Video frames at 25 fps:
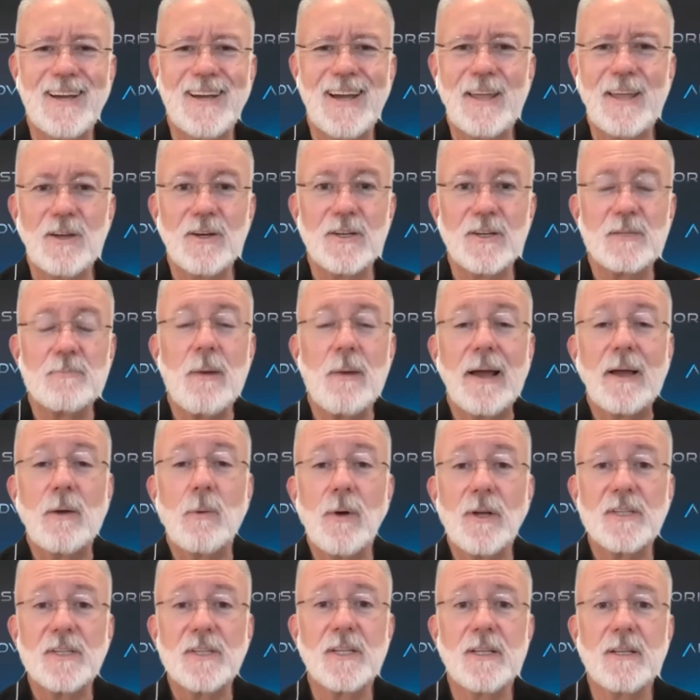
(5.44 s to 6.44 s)
Hey there, it's Mike
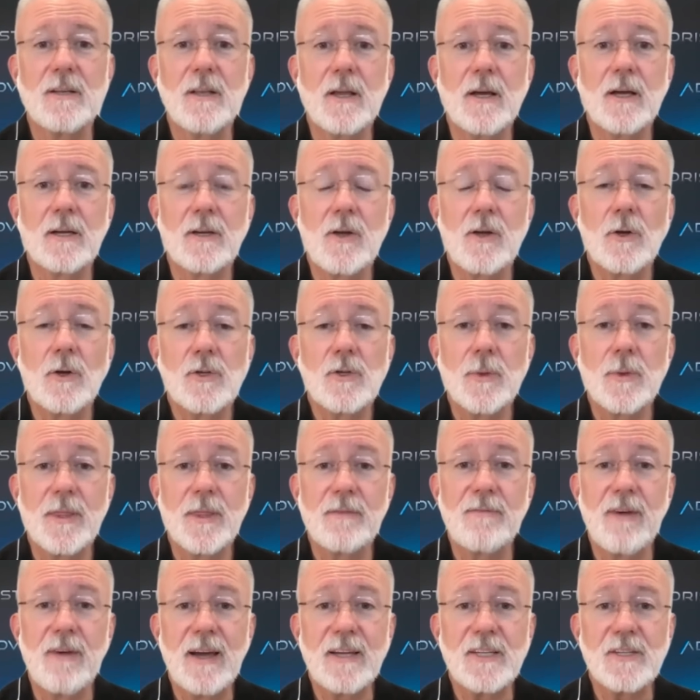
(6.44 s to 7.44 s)
Wilson, coach with
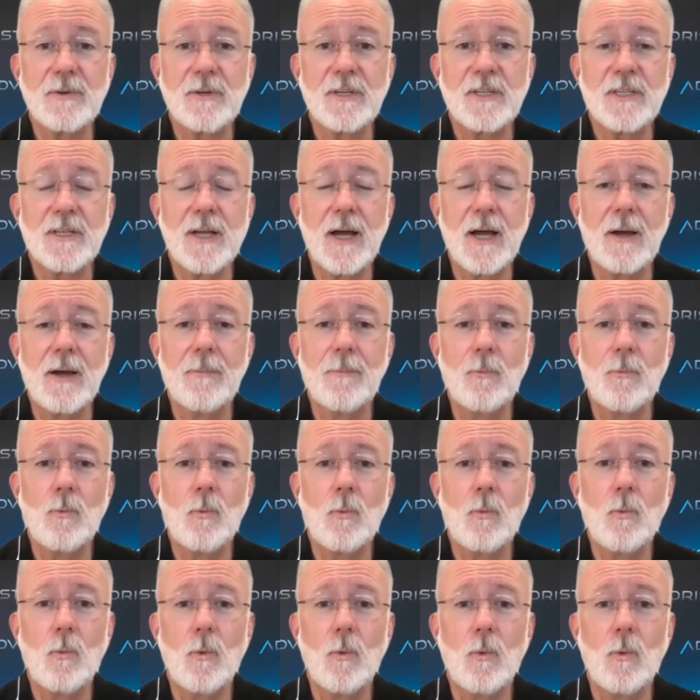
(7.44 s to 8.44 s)
Advisorist.
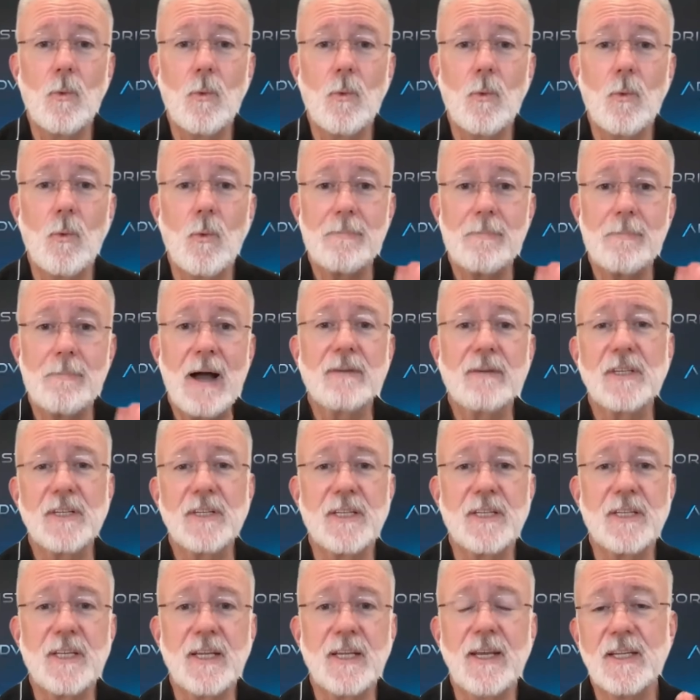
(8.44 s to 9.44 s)
What you're about to
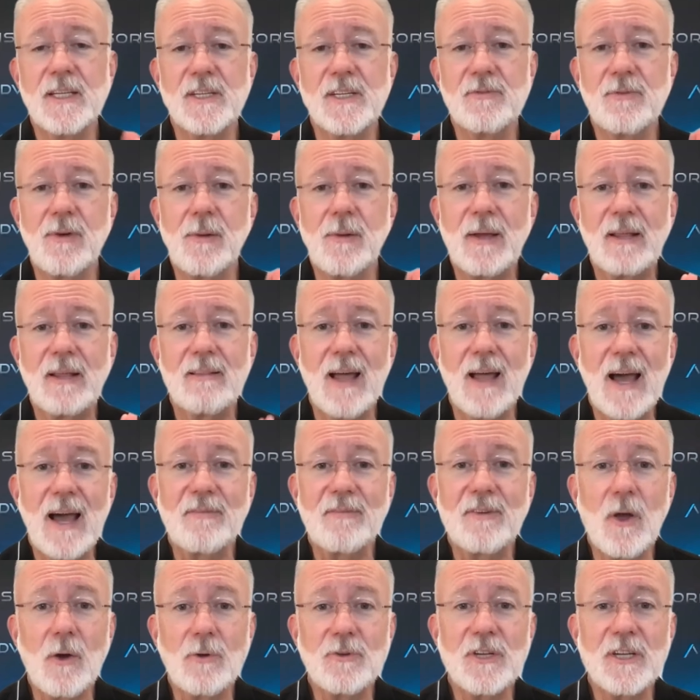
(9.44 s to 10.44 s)
see is from a
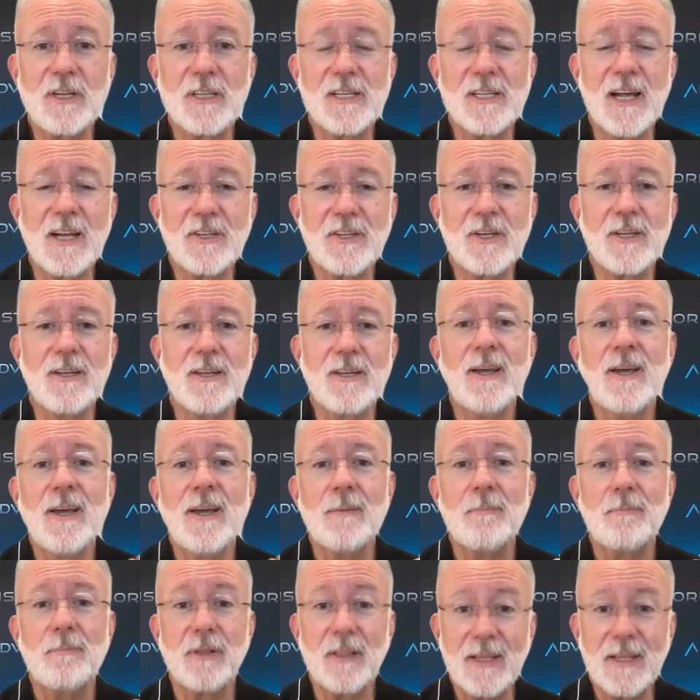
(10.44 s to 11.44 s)
live coaching session.
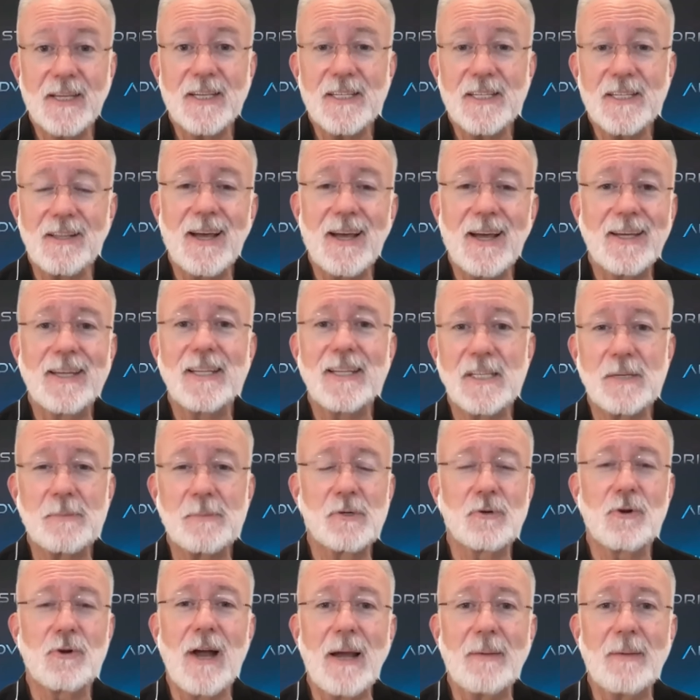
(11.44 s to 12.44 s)
Please like and
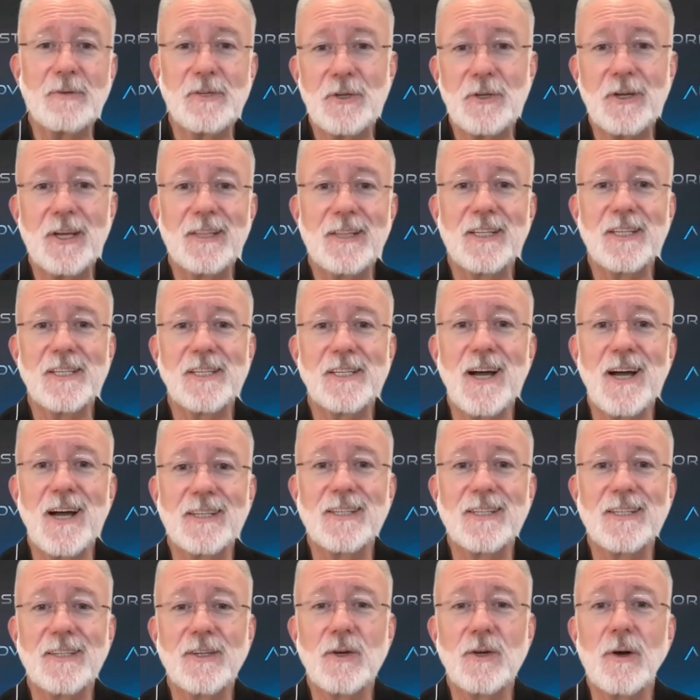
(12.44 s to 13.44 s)
subscribe so you get this
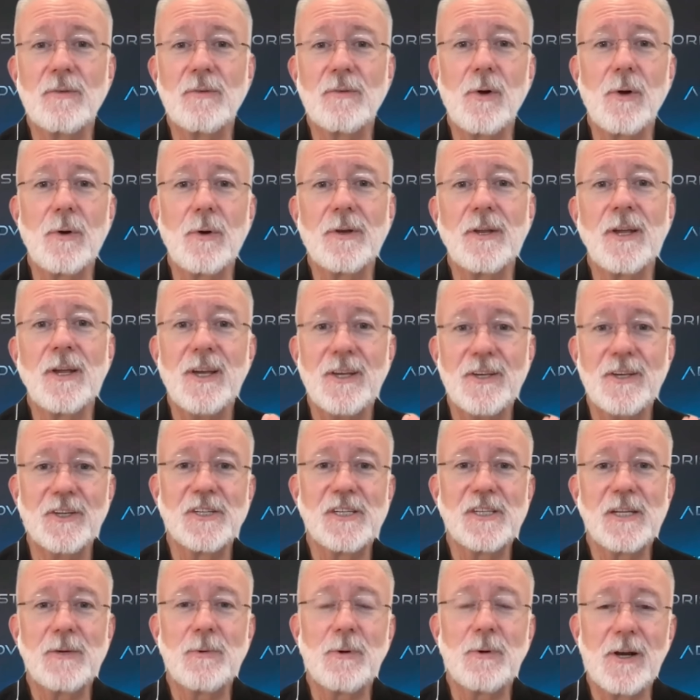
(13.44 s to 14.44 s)
content going forward.
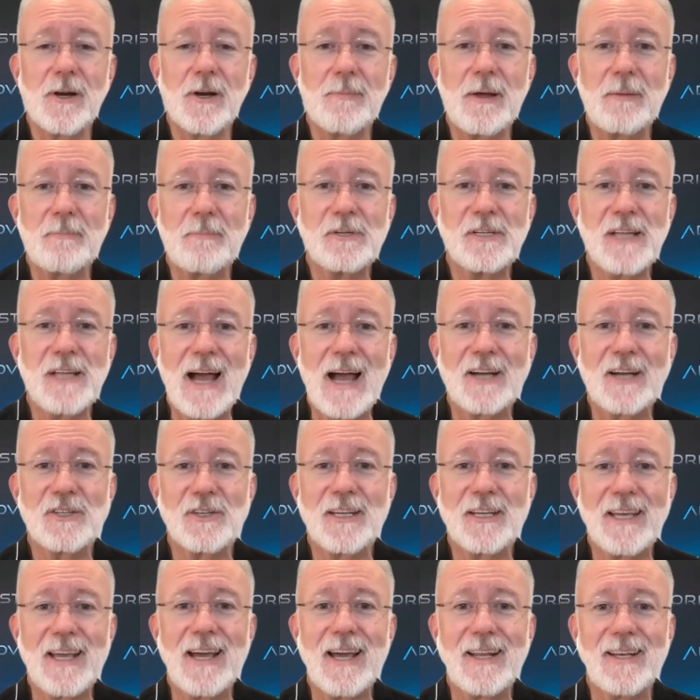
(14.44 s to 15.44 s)
You'll see what our members
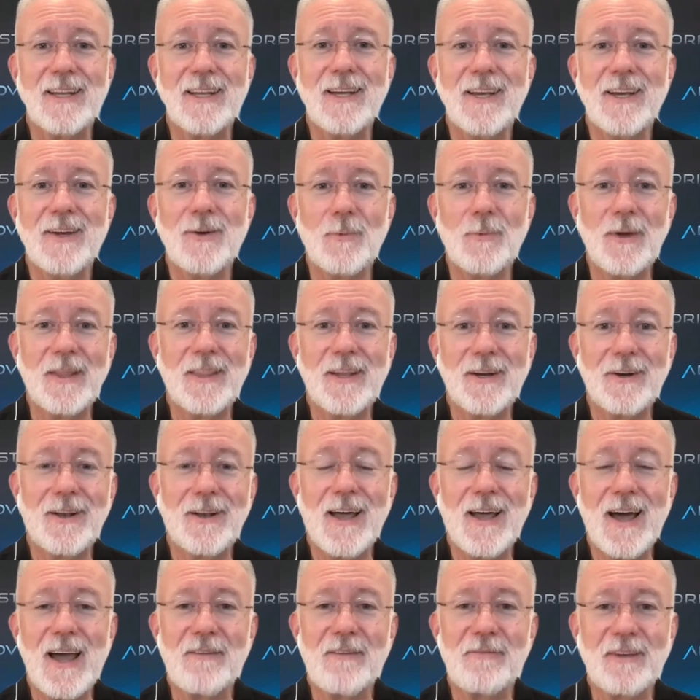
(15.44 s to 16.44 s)
actually get when they're
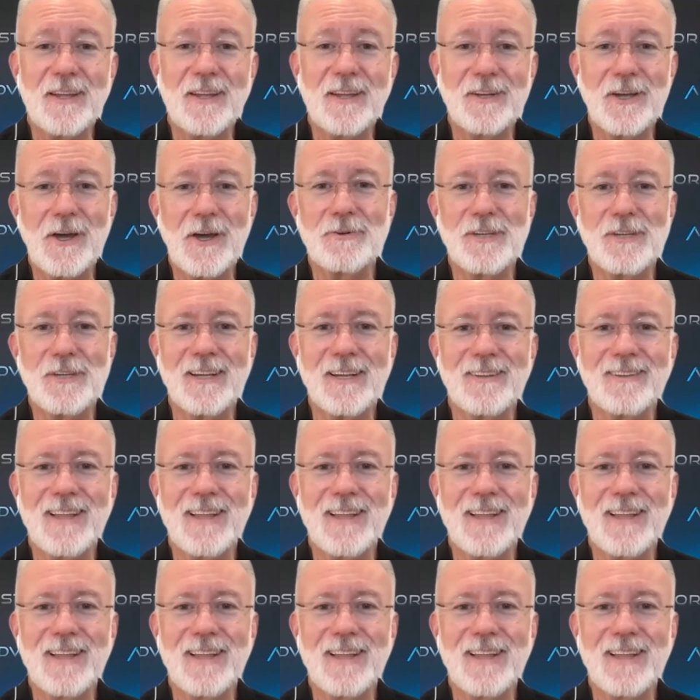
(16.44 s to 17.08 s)
live in coaching.